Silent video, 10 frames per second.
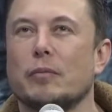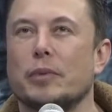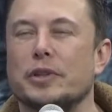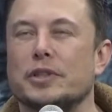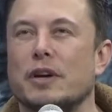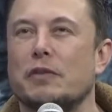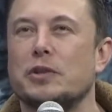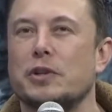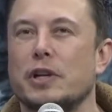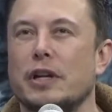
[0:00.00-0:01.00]
business
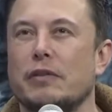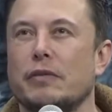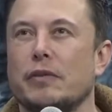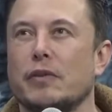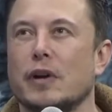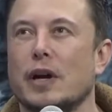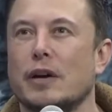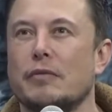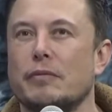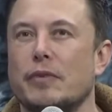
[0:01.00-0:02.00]
opportunity
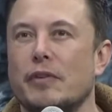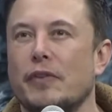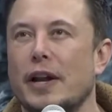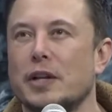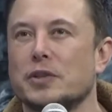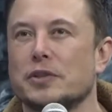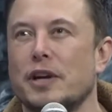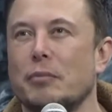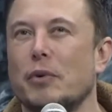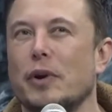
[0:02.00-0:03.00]
from a financial
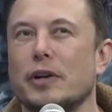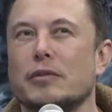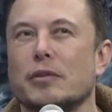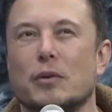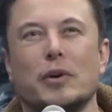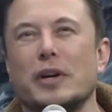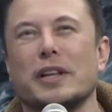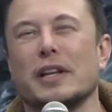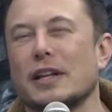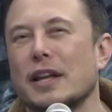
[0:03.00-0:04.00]
standpoint or
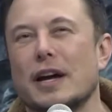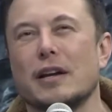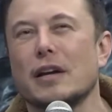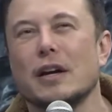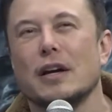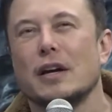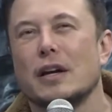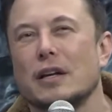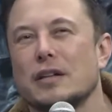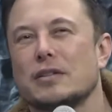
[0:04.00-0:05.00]
anything like that.
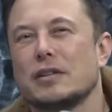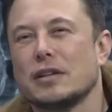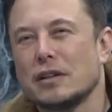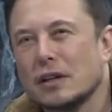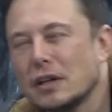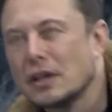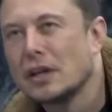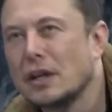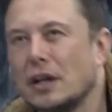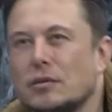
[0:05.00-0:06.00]
It's
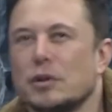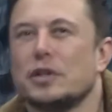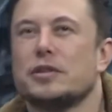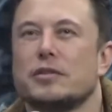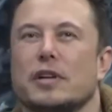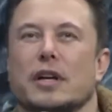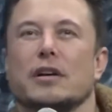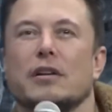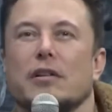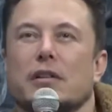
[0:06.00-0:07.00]
really just like
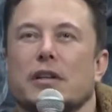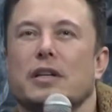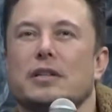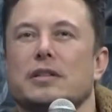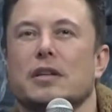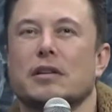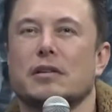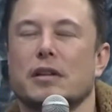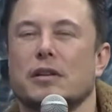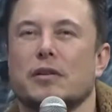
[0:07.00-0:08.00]

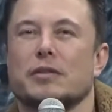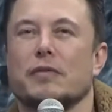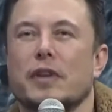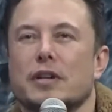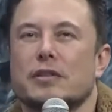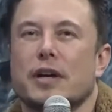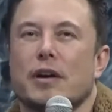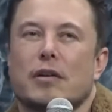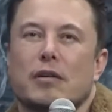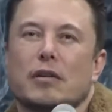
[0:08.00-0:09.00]
there's some things that
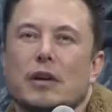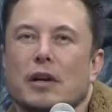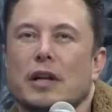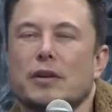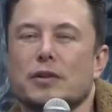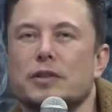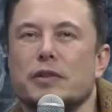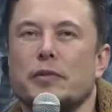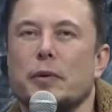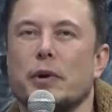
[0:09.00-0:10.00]
don't
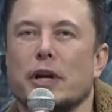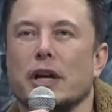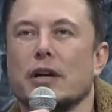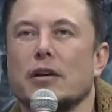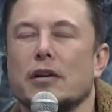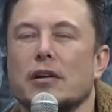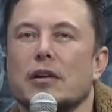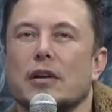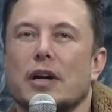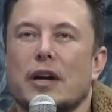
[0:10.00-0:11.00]
seem to be working
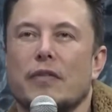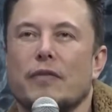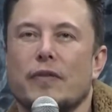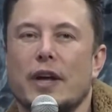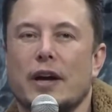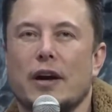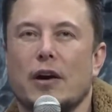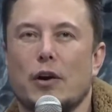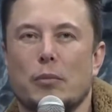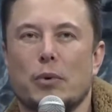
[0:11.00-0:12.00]
that
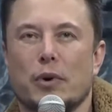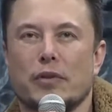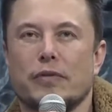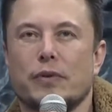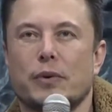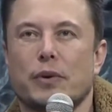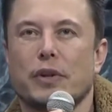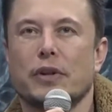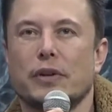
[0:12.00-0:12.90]
are important for